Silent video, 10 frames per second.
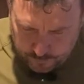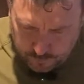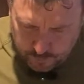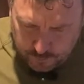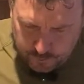
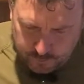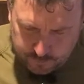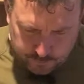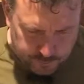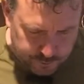
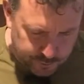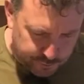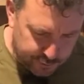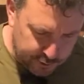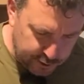So I'm just
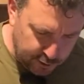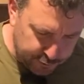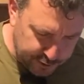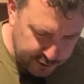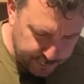using a
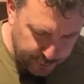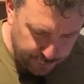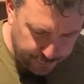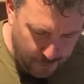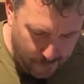slotted
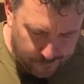spoon,